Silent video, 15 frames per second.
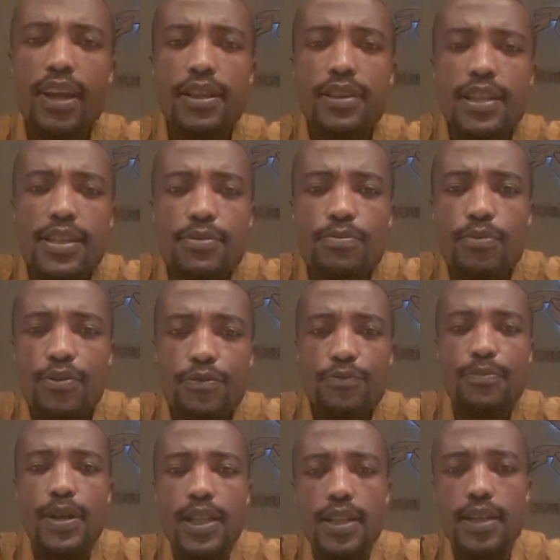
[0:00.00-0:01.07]
This
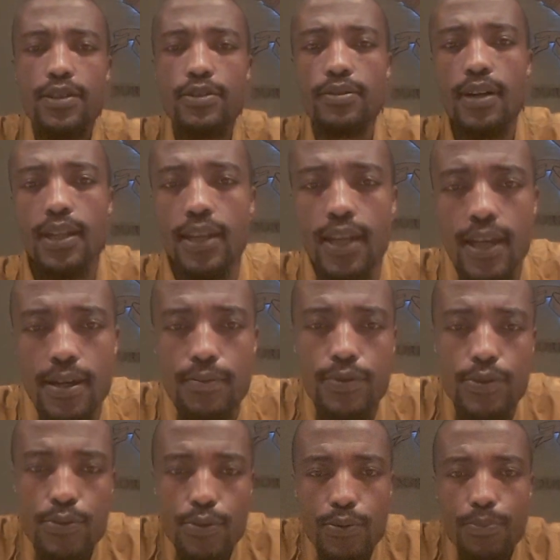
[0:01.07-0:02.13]
movement actually aims
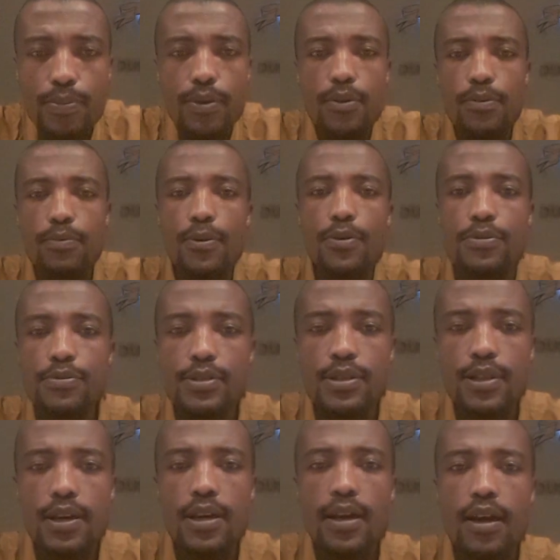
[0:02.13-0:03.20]
to promote
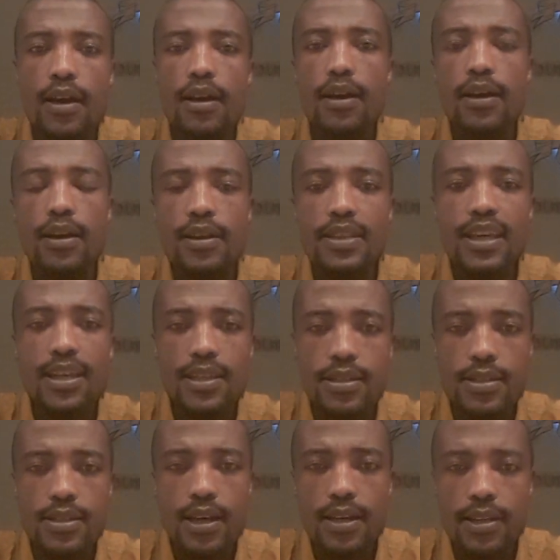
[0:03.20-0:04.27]
the
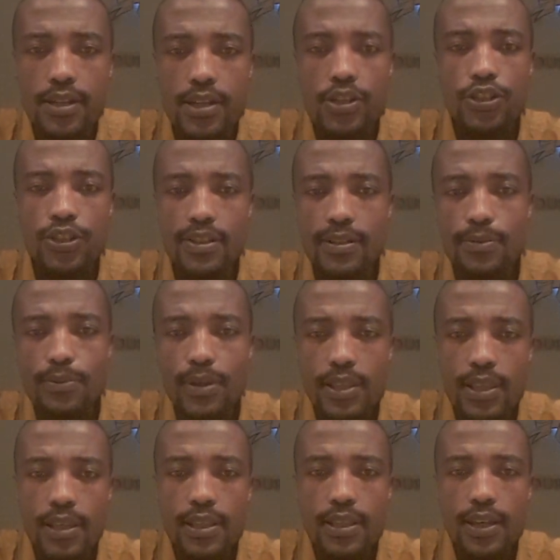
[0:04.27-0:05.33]
integration
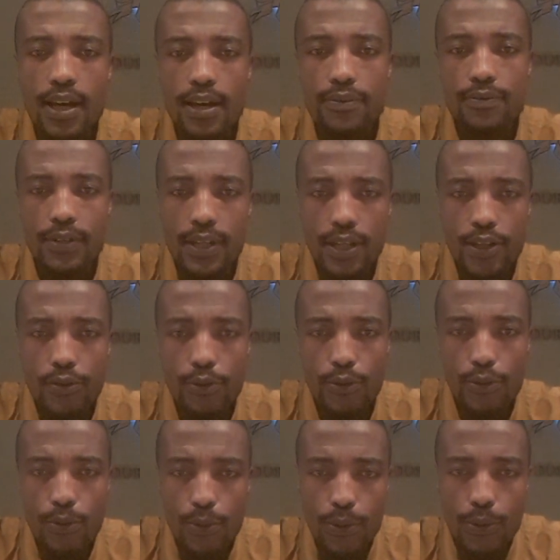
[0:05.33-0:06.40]
within the African
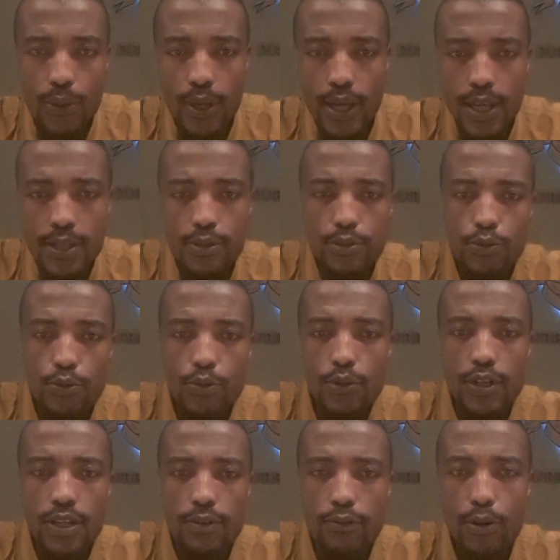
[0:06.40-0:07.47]
youth and to
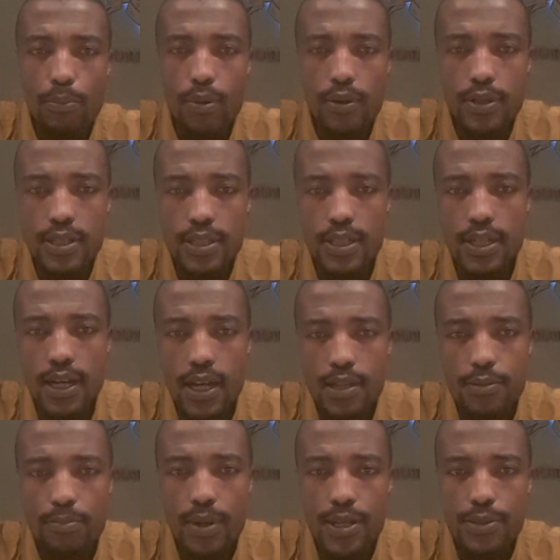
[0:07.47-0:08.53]
give a political
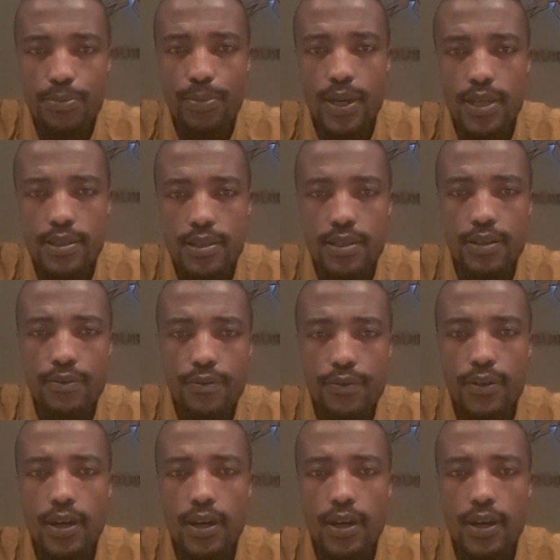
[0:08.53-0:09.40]
perspective